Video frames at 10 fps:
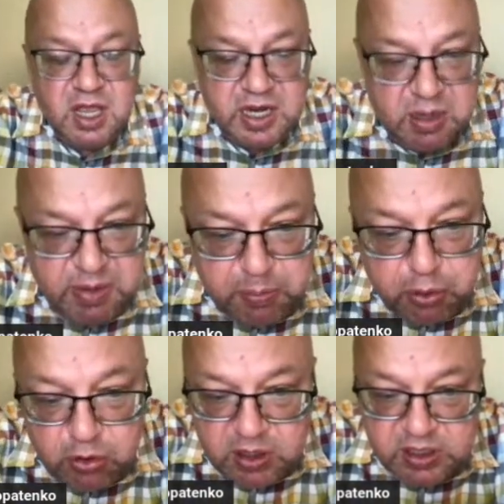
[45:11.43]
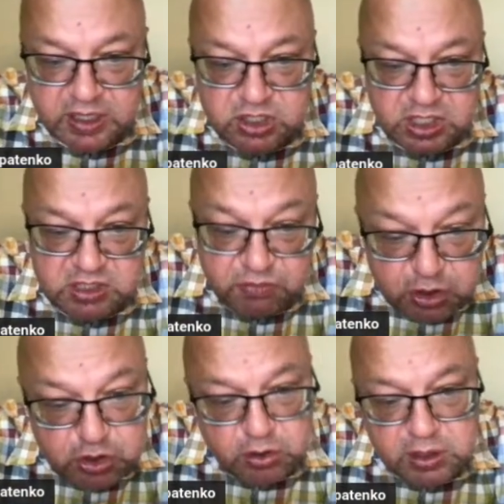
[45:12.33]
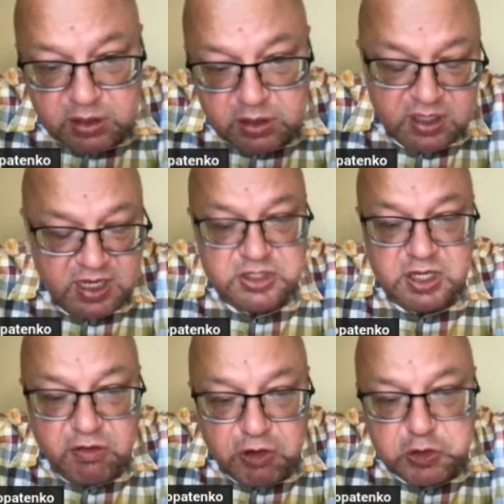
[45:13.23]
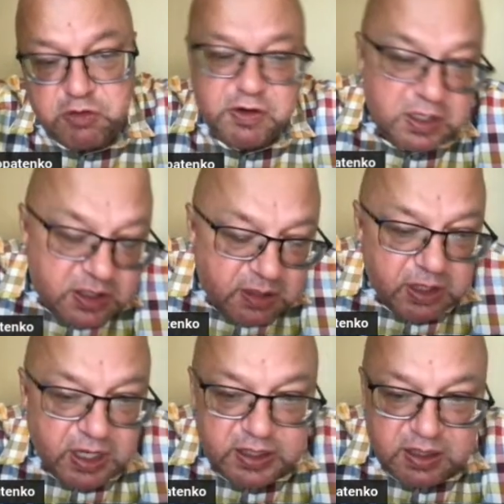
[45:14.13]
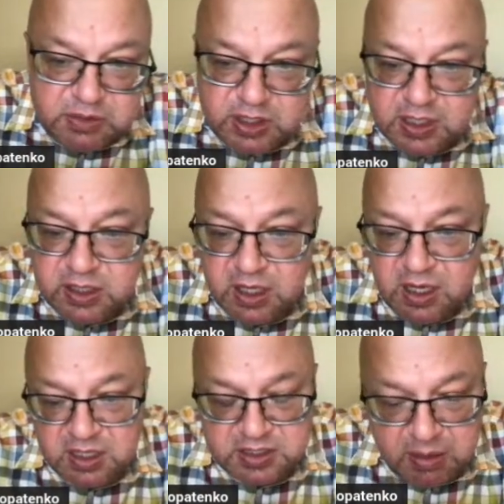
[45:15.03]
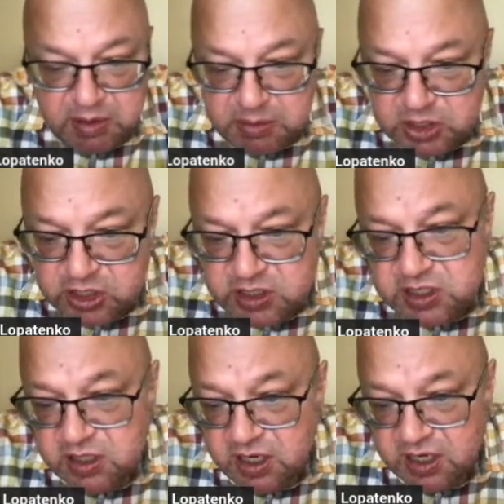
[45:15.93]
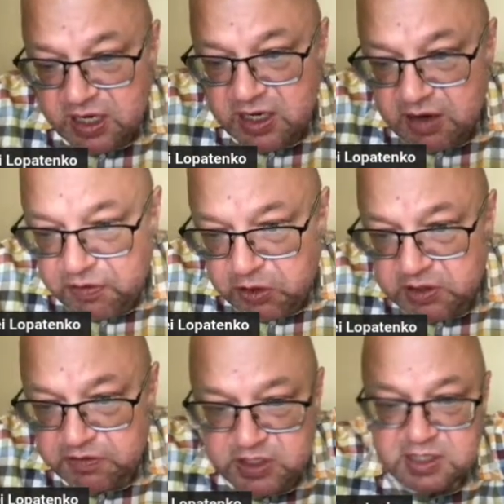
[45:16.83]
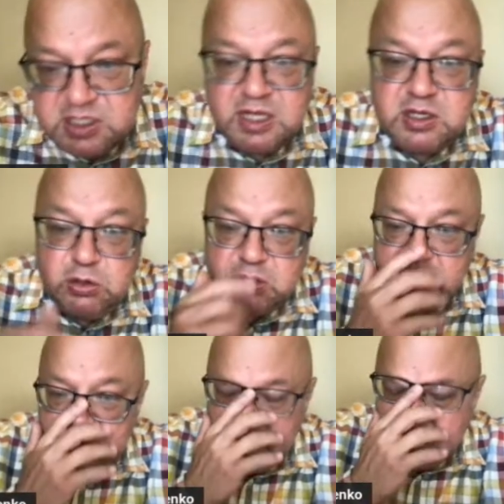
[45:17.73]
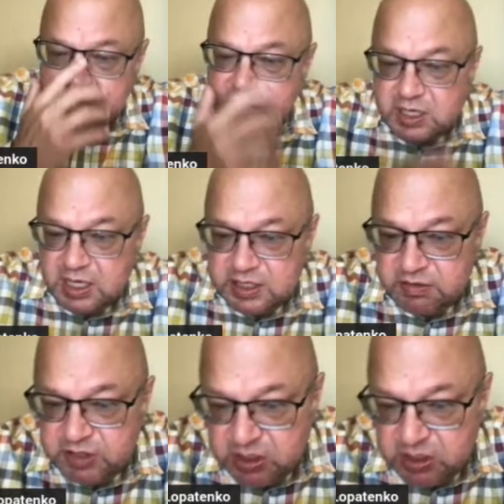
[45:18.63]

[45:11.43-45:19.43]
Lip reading: can be poor, like just visual, and then you want to find similar items, right? Some images can have a lot of text, like look image on the right, which